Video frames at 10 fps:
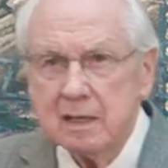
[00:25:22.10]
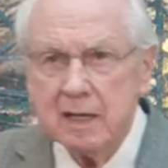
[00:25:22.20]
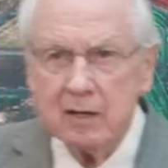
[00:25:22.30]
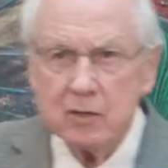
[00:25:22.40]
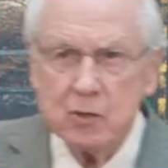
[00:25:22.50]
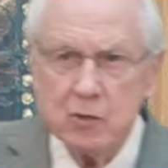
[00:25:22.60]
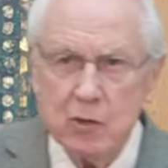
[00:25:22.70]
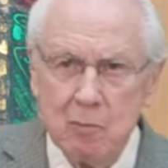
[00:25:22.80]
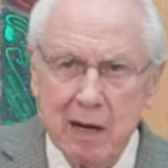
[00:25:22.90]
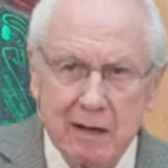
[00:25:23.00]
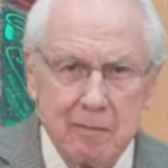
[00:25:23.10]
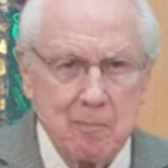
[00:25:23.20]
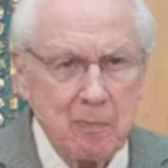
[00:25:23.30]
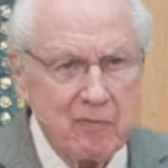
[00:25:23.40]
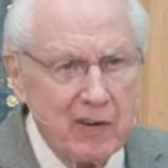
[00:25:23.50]
Now, you know my
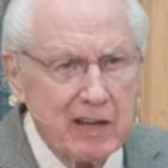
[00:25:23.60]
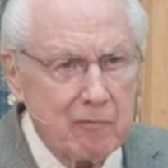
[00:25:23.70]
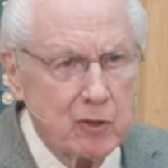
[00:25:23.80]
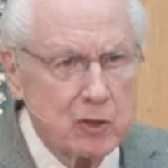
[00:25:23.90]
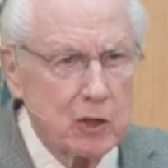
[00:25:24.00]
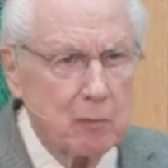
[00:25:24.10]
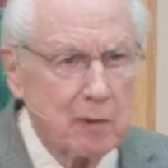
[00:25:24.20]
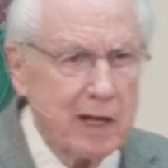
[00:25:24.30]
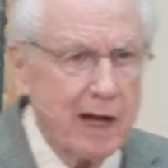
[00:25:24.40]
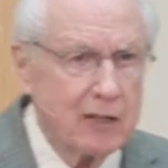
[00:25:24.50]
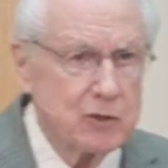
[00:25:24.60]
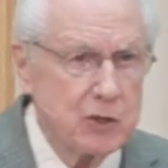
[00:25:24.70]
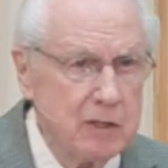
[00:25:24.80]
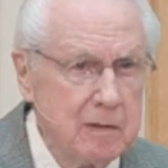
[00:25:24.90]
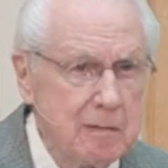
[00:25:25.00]
favorite
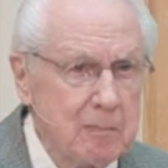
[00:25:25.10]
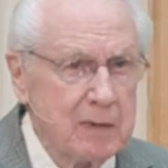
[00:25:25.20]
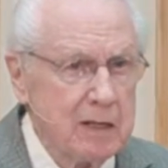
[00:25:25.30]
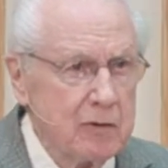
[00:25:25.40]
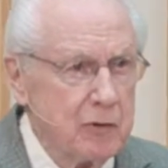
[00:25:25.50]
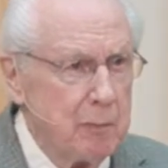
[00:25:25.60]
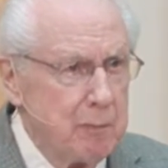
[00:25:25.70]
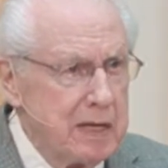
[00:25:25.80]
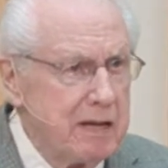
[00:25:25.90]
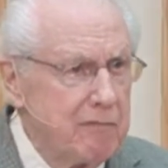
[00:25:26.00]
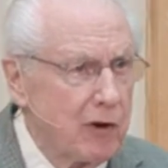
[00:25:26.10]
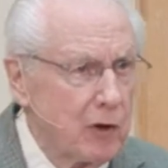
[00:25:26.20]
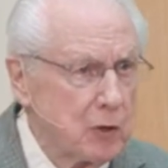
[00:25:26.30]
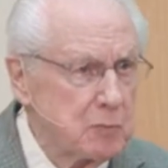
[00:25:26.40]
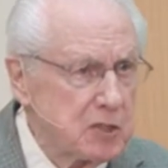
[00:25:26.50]
terminology. The be
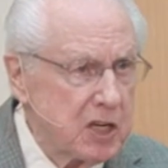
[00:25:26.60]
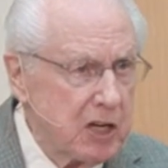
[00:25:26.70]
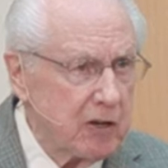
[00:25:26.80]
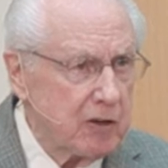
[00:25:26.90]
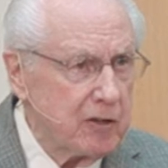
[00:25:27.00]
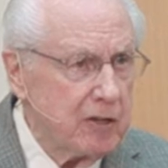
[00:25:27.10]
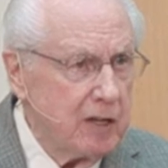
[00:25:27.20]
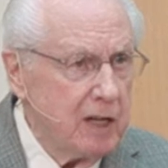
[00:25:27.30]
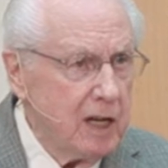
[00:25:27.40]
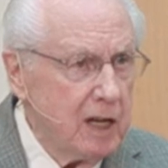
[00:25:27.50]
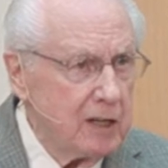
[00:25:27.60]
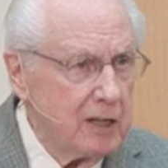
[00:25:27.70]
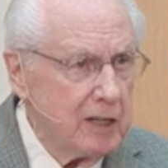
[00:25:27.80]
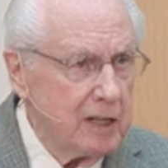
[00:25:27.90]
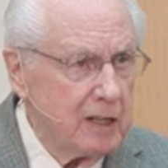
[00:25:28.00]
verbs carry
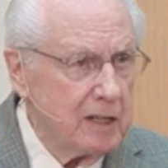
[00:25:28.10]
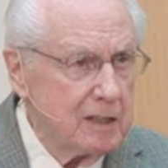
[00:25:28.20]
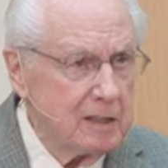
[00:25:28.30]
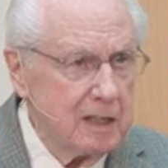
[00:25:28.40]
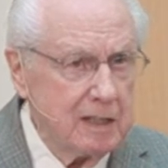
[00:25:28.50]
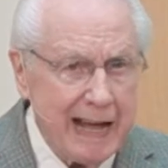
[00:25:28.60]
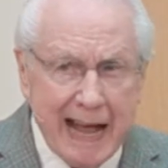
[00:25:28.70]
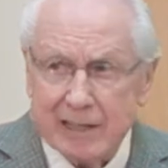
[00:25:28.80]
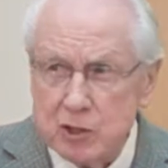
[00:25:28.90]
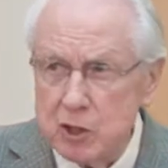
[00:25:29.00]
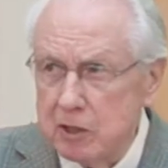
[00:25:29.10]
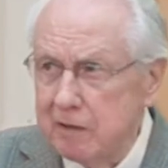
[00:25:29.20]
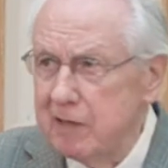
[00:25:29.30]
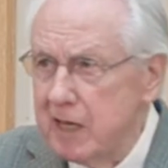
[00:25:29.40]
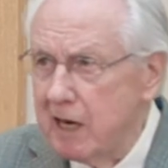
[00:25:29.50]
the action
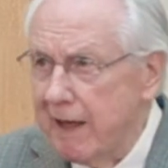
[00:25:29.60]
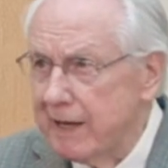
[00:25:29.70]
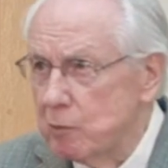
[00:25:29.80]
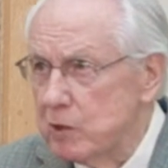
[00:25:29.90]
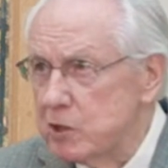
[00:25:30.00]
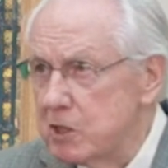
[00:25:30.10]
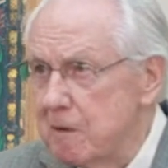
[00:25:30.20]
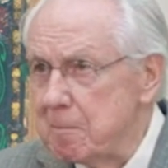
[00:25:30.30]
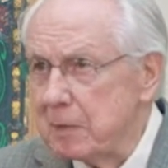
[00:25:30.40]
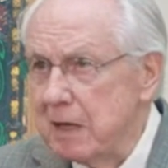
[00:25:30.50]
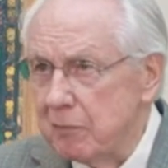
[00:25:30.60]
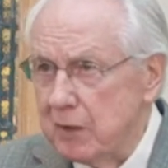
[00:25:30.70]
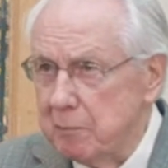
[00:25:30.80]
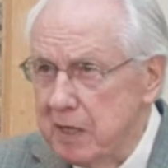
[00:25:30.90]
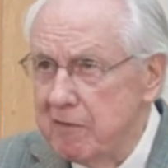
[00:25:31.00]
of any language.
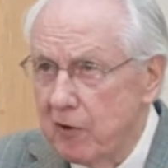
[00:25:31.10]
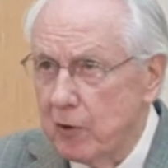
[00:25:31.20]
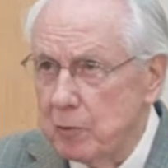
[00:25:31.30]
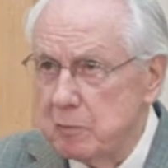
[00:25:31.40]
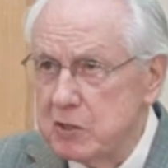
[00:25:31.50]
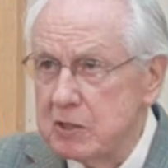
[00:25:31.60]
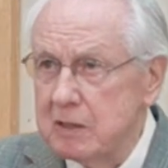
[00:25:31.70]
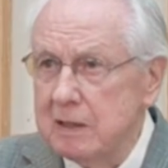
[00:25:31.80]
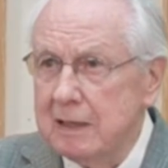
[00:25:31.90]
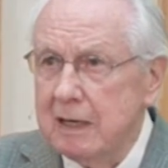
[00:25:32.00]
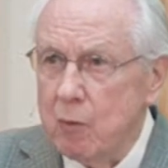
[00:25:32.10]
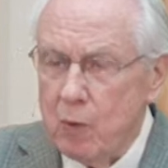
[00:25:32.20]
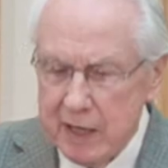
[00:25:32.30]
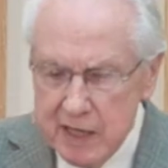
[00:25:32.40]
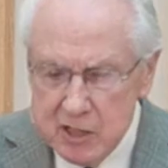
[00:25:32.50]
The be verbs.
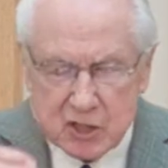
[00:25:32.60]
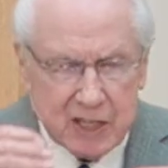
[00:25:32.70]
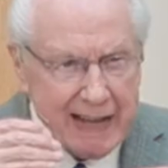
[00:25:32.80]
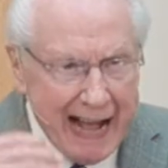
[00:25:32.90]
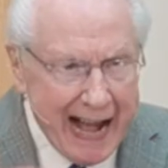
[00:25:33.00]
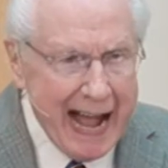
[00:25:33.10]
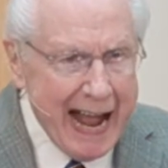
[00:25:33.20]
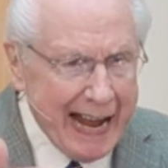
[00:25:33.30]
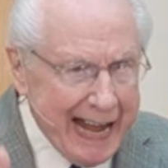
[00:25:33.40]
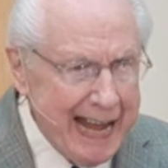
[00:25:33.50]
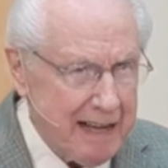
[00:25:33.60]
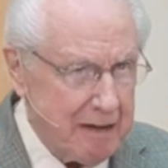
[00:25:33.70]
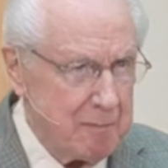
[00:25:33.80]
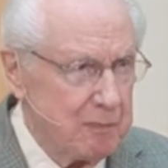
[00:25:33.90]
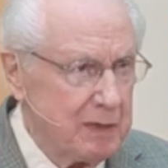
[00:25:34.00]
When he said, I
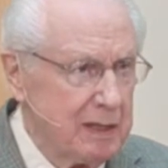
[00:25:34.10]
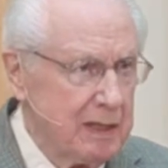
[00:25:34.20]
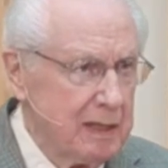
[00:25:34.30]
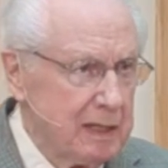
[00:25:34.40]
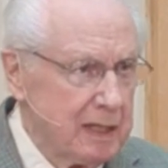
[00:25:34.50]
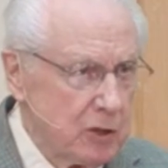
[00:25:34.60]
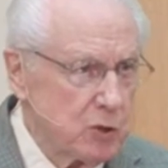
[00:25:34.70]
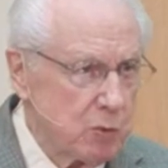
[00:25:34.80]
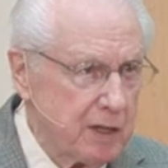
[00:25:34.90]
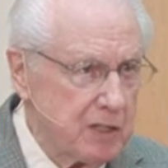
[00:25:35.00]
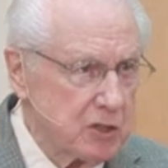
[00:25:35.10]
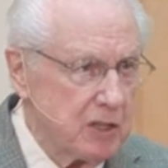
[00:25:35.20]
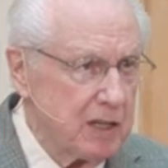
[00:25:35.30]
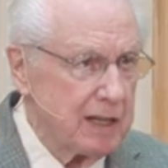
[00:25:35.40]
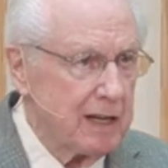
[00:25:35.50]
am, here's what he's
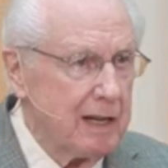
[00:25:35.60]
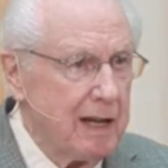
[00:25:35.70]
saying.